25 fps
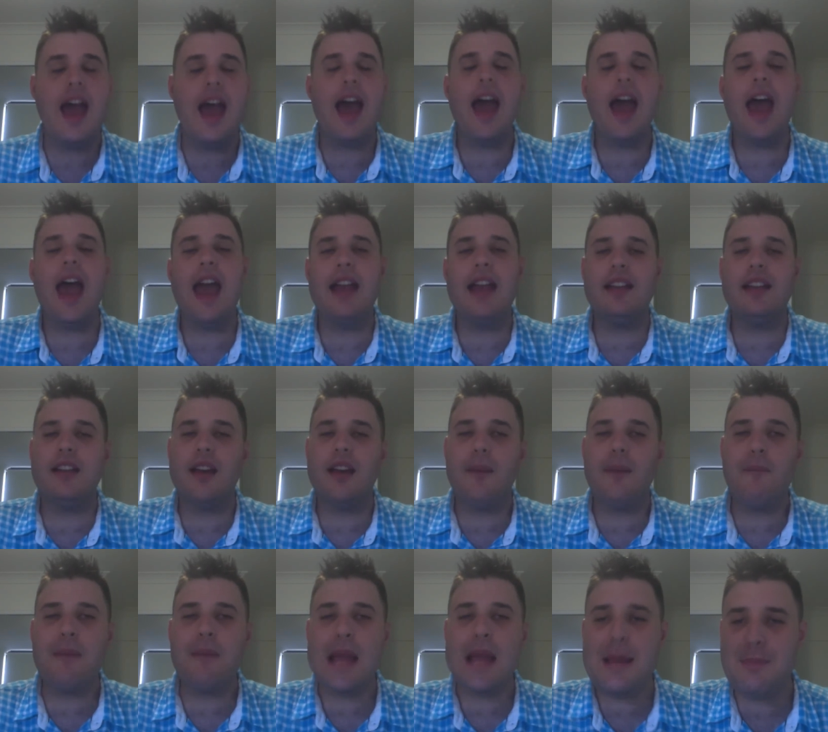And
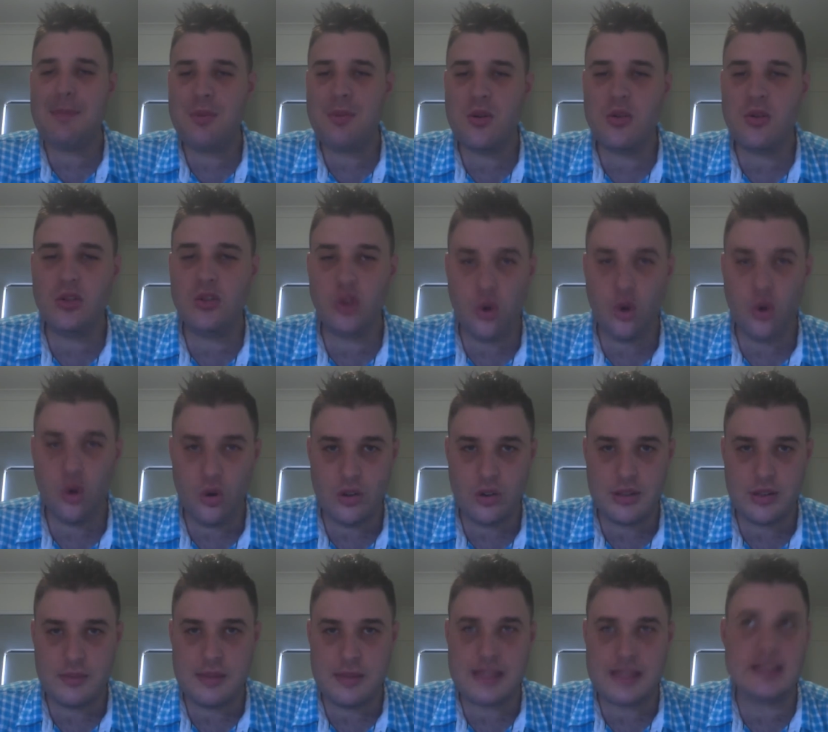people talk
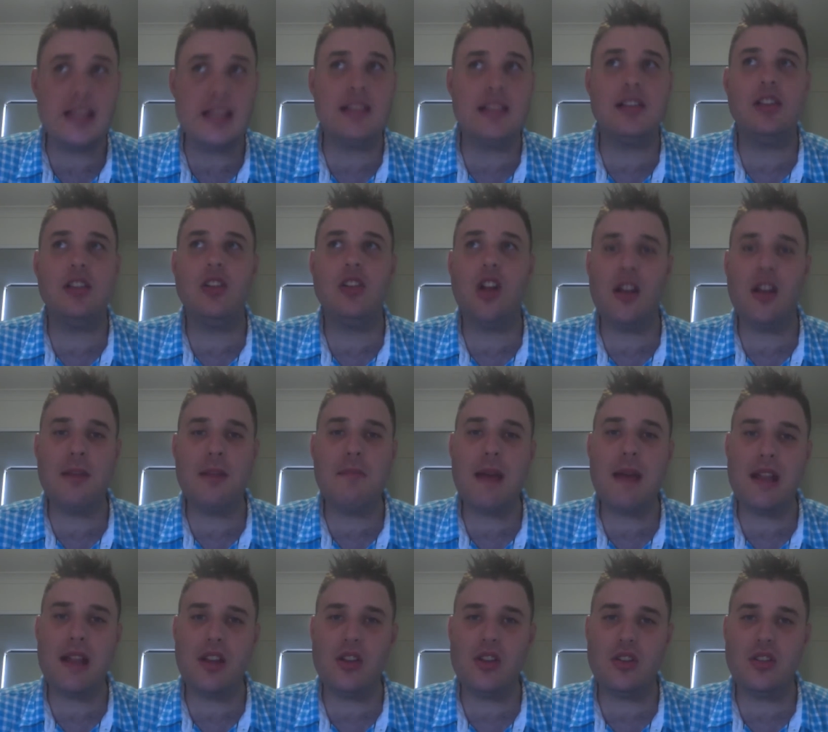to me, there's a lot of
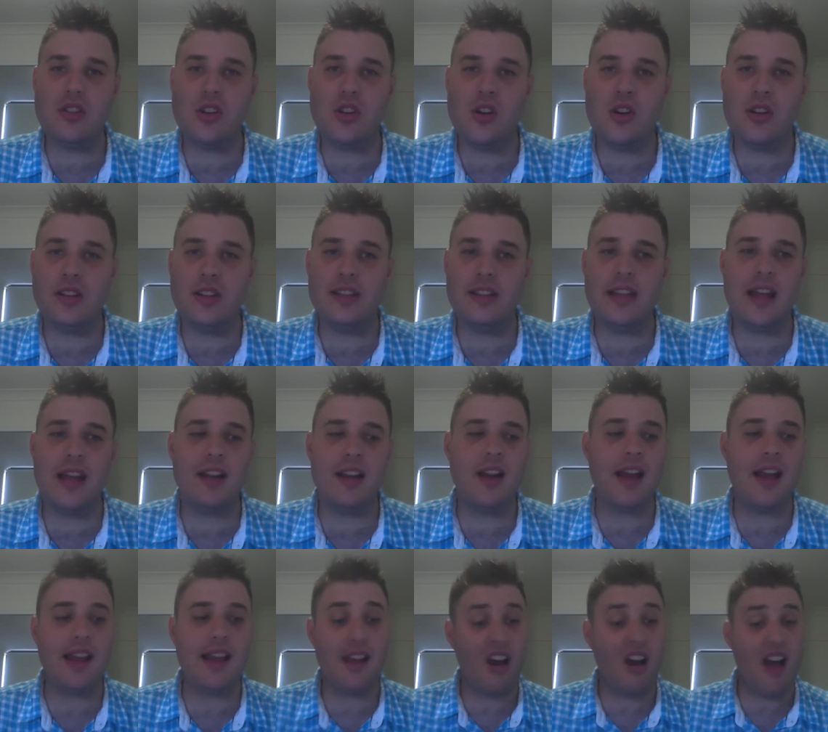mellow songs, and
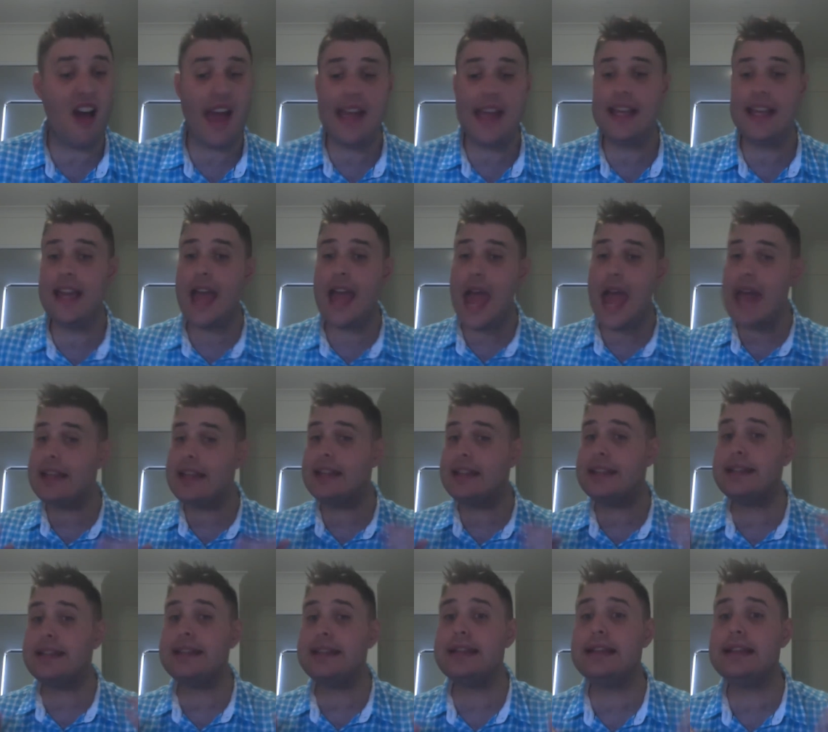I, I get
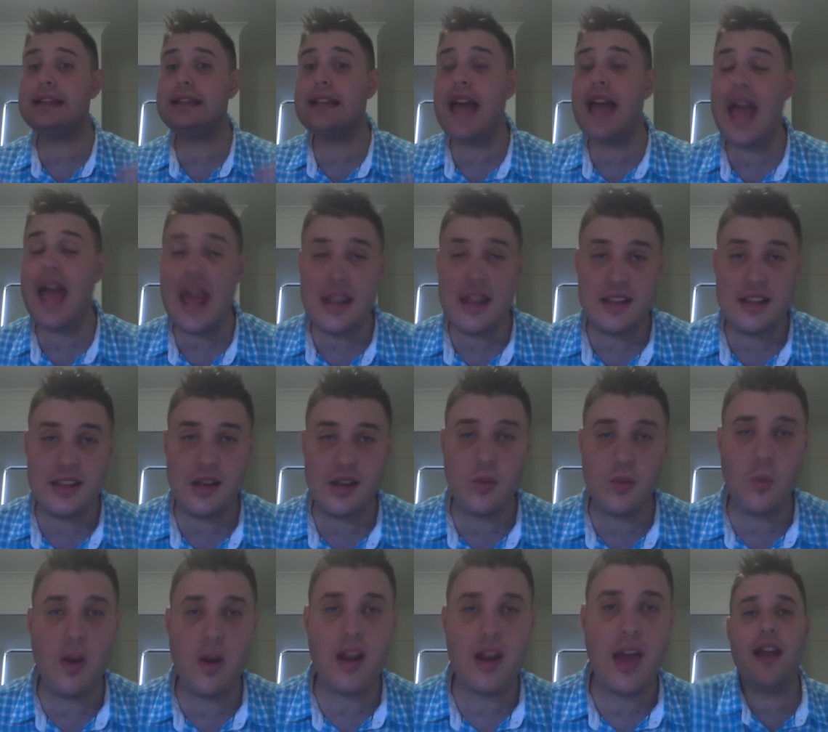
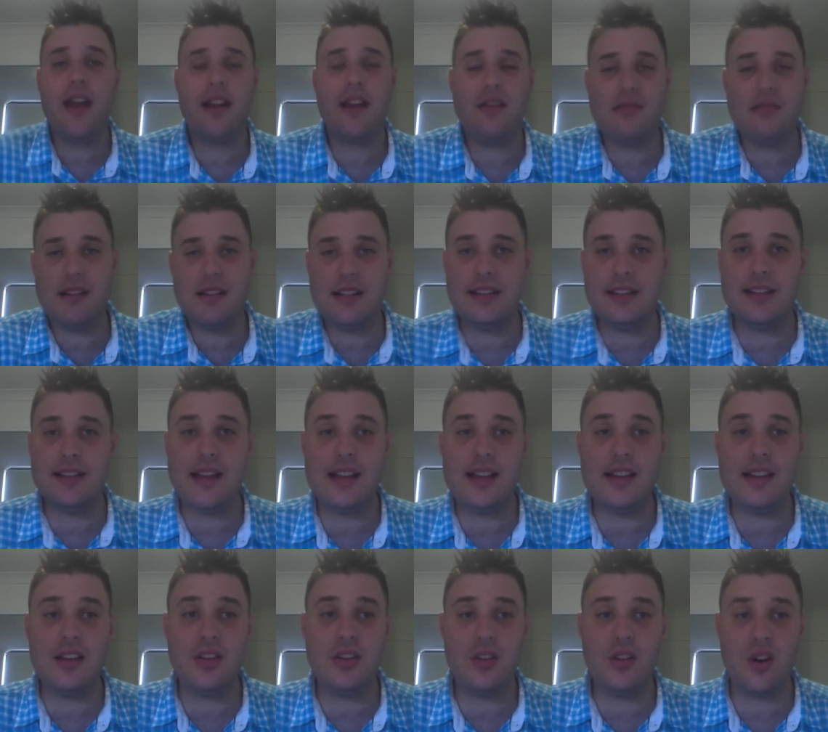slandered when I
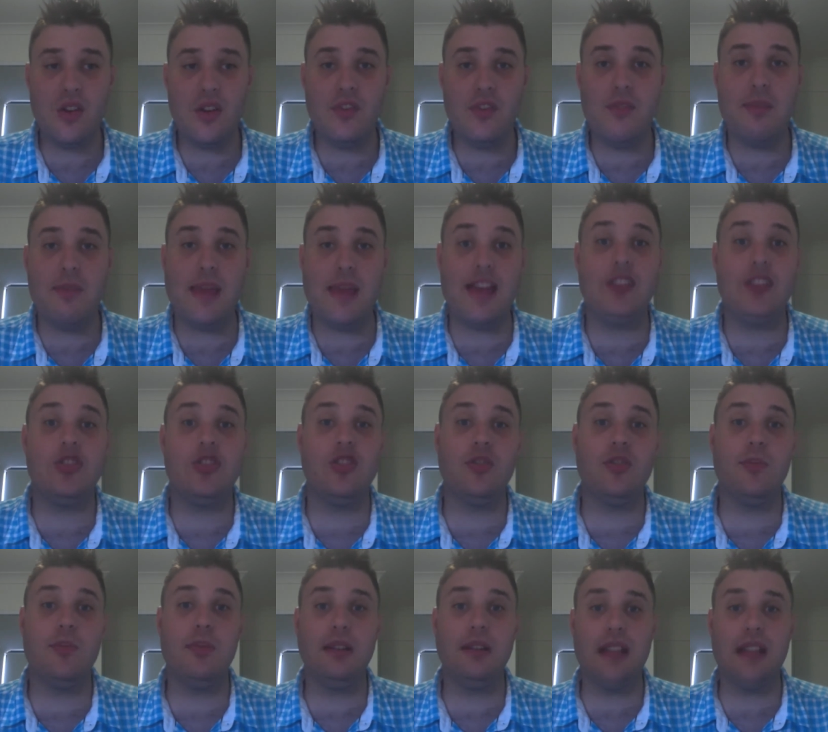criticize a song for being
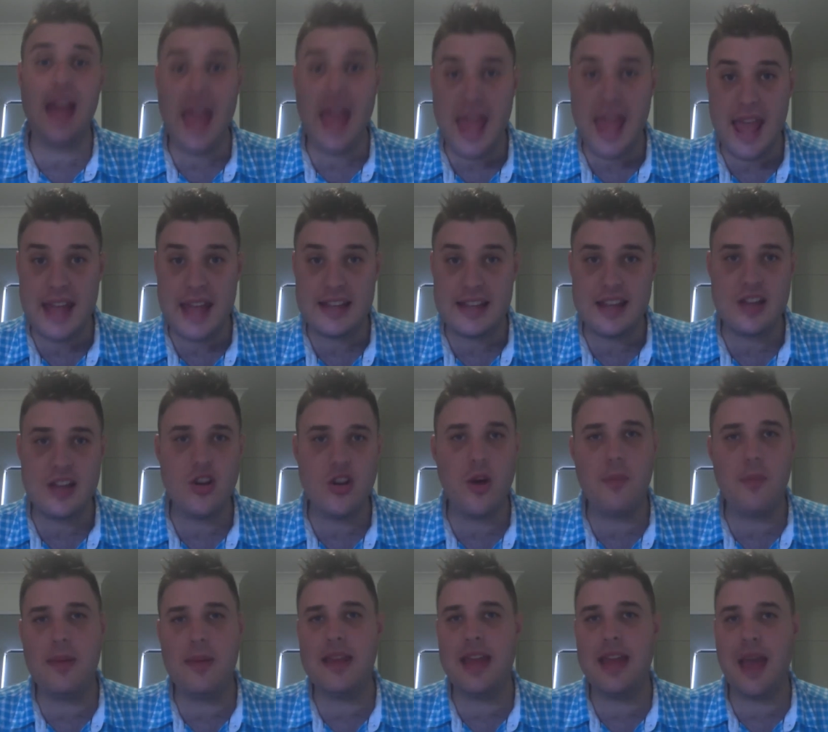too bland and
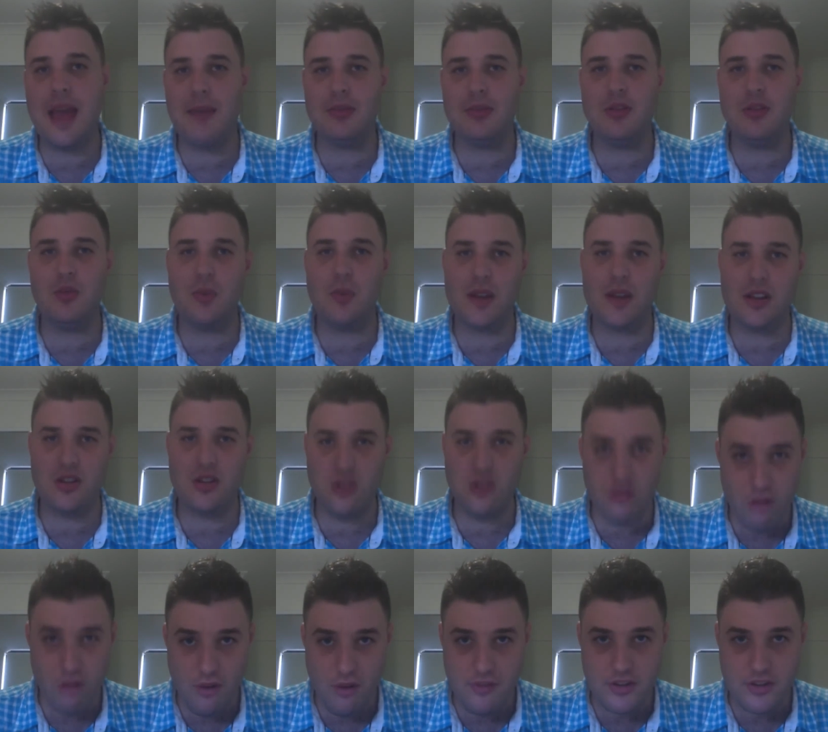not being able to win
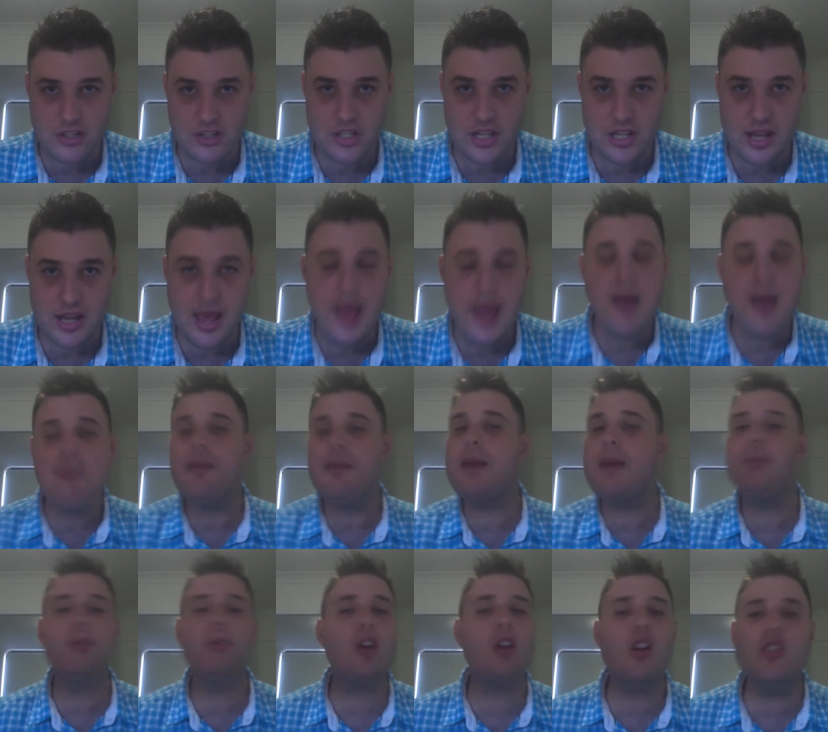Eurovision.
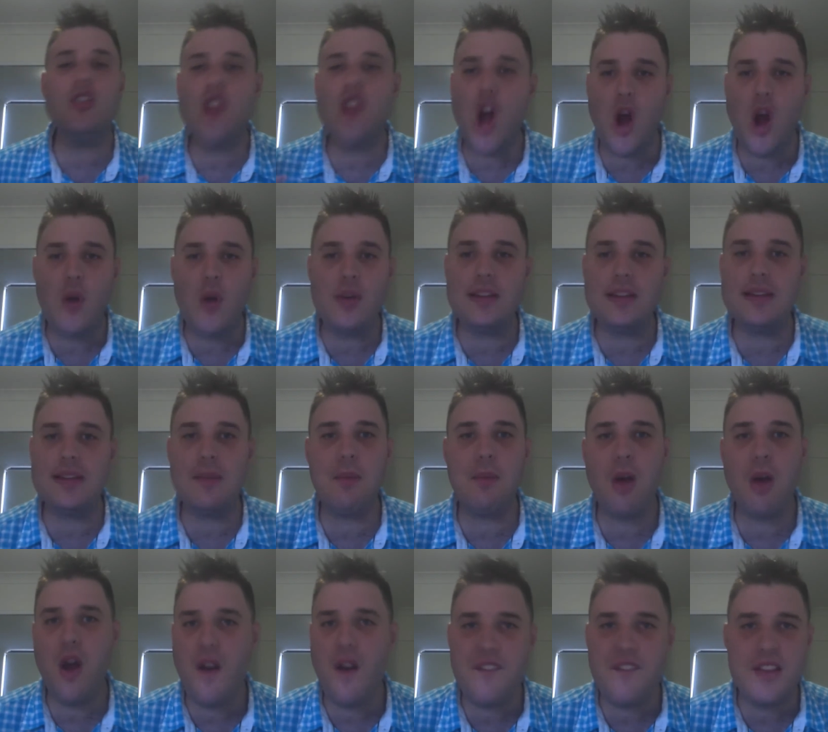People go, no, it's a
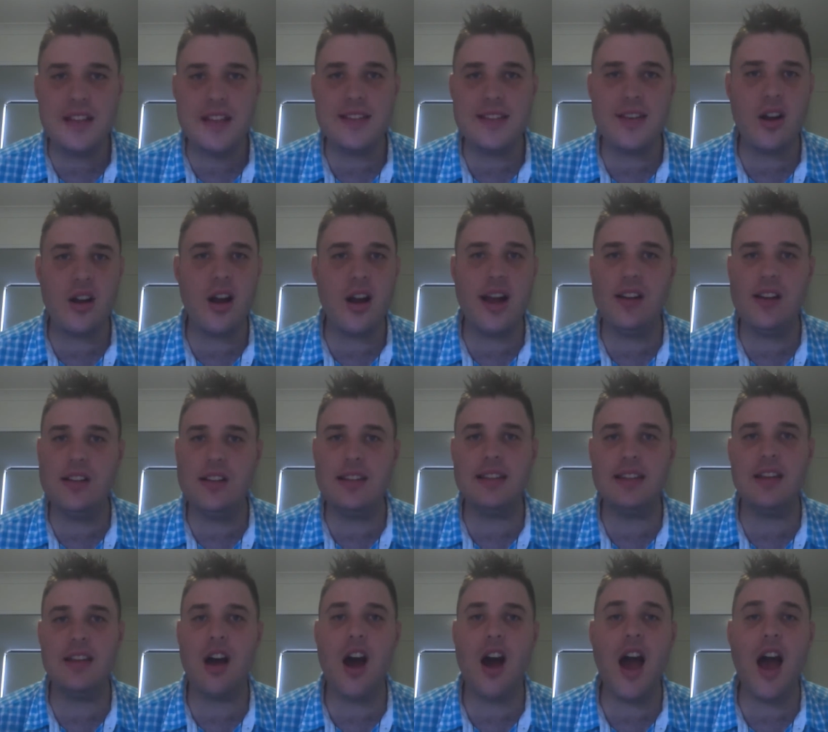perfect song. I could
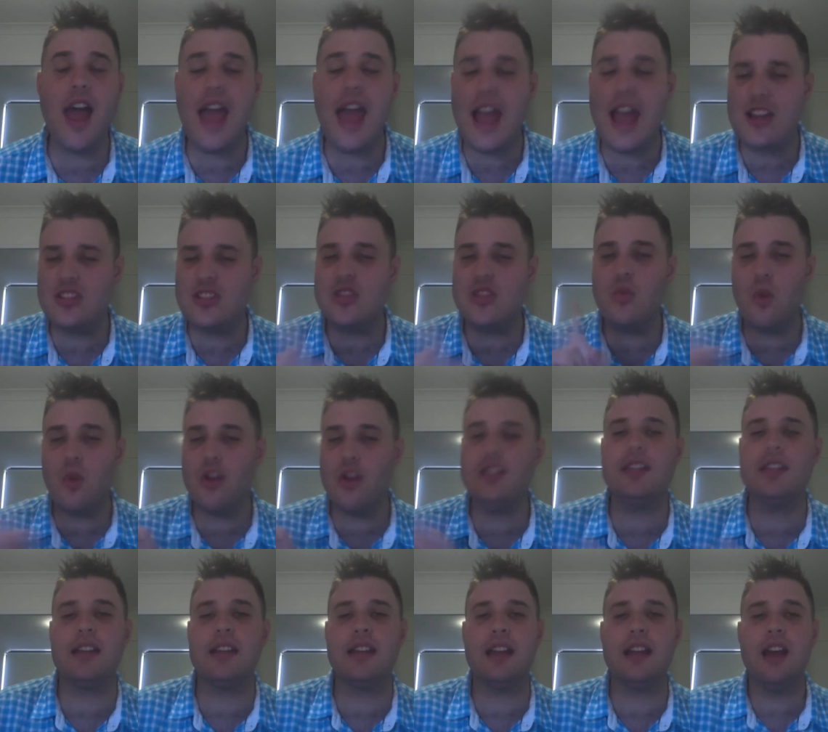I actually
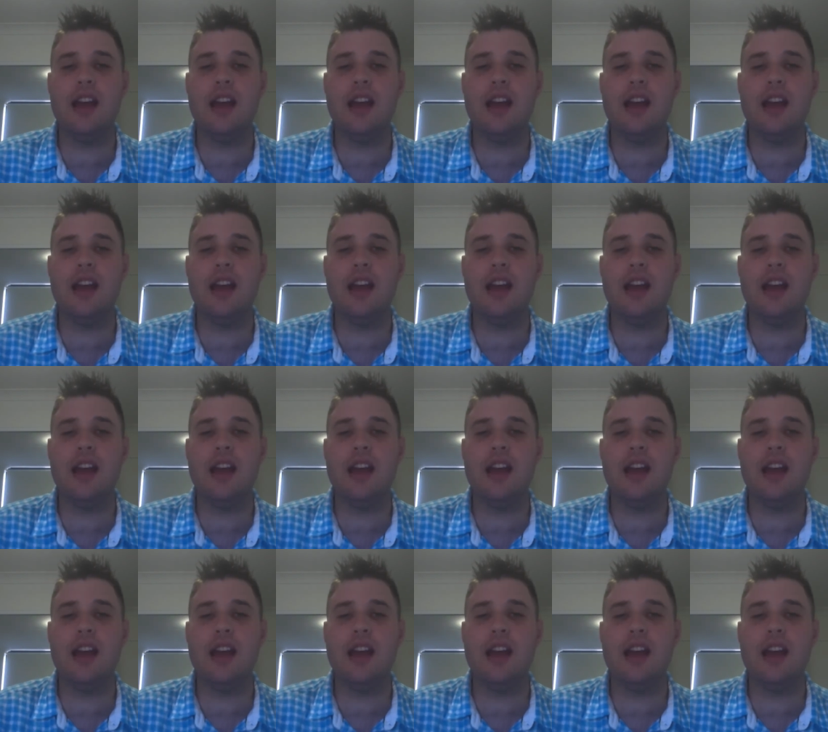want it